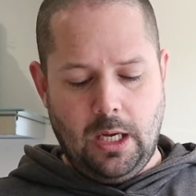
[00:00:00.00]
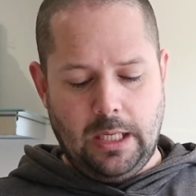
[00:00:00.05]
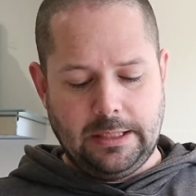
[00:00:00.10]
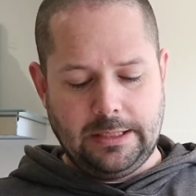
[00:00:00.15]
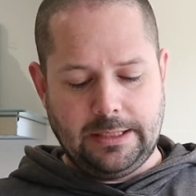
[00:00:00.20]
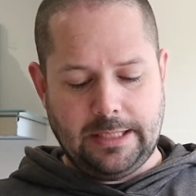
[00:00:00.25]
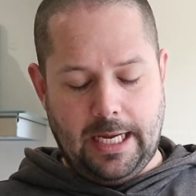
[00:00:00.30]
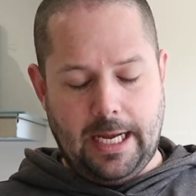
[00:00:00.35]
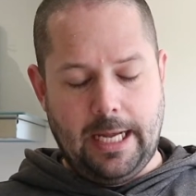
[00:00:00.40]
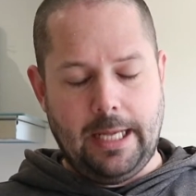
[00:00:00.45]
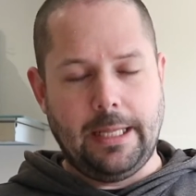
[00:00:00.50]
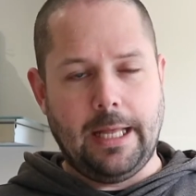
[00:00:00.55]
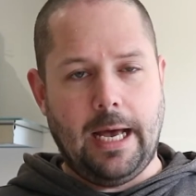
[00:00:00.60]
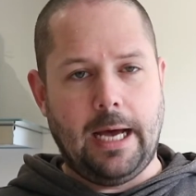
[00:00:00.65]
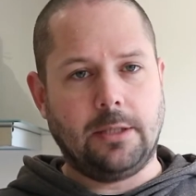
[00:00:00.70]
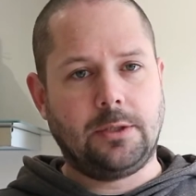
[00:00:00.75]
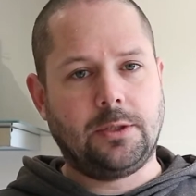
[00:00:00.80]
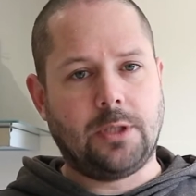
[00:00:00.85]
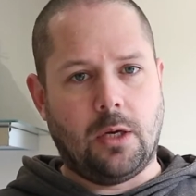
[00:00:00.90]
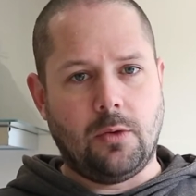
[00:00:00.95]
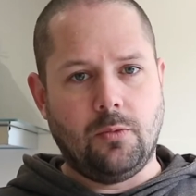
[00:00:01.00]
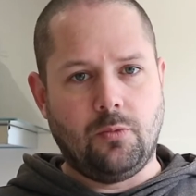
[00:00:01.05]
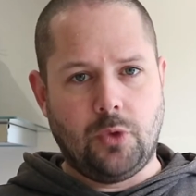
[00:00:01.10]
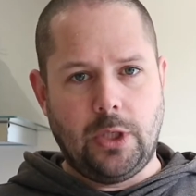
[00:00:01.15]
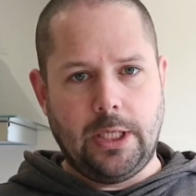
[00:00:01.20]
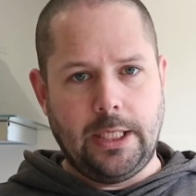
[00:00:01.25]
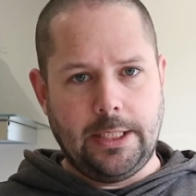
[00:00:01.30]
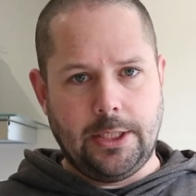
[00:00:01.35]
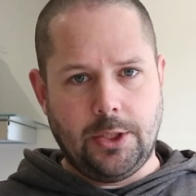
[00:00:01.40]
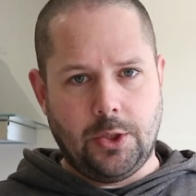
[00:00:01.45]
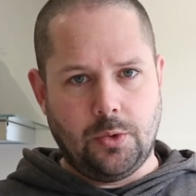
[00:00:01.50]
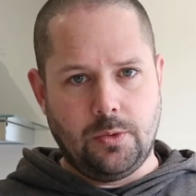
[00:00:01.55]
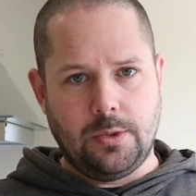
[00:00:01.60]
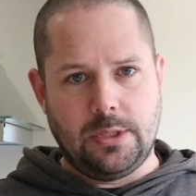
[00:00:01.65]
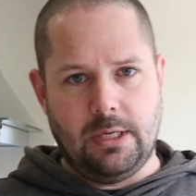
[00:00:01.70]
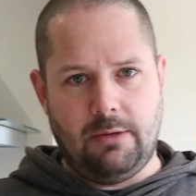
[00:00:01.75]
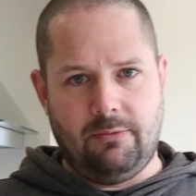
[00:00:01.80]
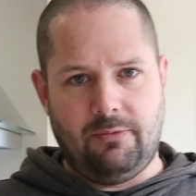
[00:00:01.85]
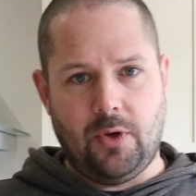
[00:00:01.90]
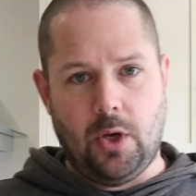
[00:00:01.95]
Saying that, I don't really use
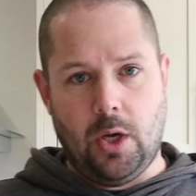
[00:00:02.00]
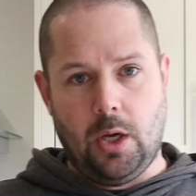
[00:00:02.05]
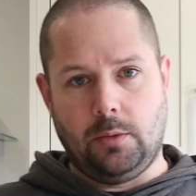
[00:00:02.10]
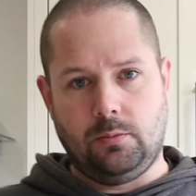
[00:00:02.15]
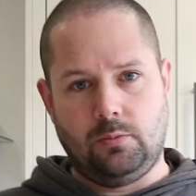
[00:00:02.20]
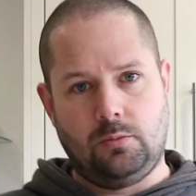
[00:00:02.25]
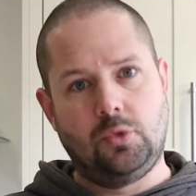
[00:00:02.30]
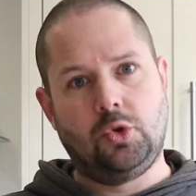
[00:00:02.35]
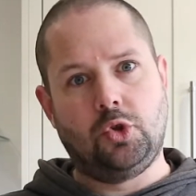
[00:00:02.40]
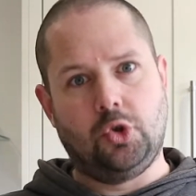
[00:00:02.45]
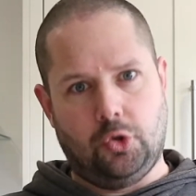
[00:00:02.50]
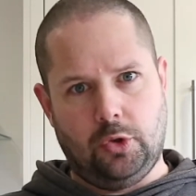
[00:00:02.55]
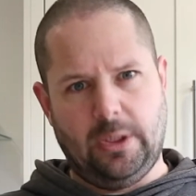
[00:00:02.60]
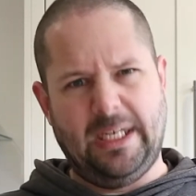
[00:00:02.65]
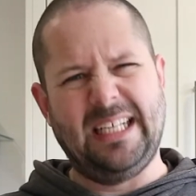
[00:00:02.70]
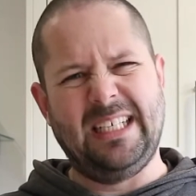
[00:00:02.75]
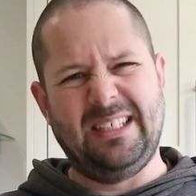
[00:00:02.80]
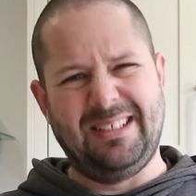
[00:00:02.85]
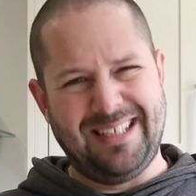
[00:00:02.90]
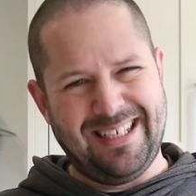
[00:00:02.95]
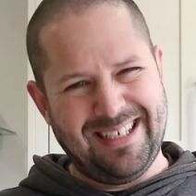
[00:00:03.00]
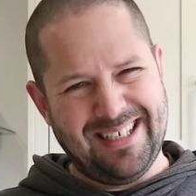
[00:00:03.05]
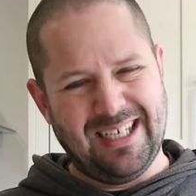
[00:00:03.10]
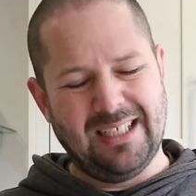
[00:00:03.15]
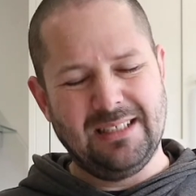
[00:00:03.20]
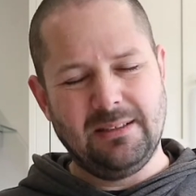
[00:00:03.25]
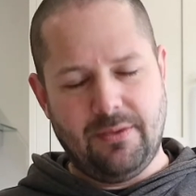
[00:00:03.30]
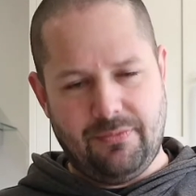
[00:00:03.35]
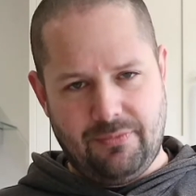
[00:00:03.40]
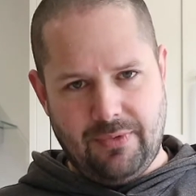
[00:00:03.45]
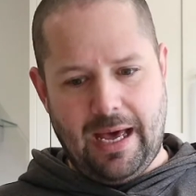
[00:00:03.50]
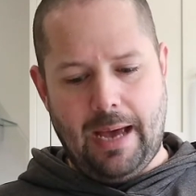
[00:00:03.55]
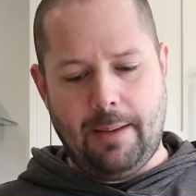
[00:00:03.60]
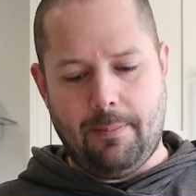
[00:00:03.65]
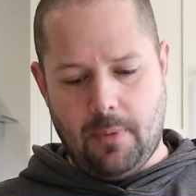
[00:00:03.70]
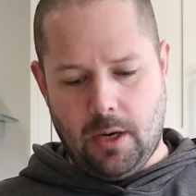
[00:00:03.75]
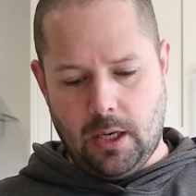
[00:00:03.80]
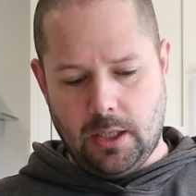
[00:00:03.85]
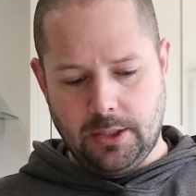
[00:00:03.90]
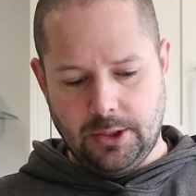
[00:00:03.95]
it for drilling that
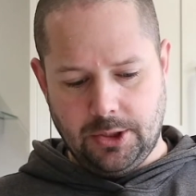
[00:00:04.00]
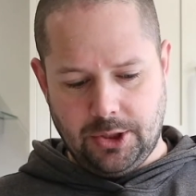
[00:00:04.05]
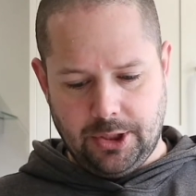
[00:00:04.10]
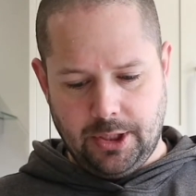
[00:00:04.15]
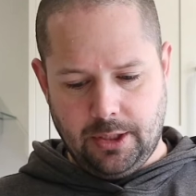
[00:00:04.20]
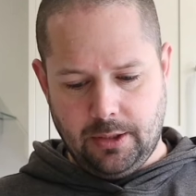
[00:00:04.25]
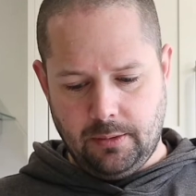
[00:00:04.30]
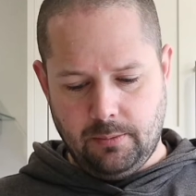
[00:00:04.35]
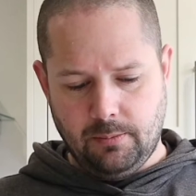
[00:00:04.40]
much.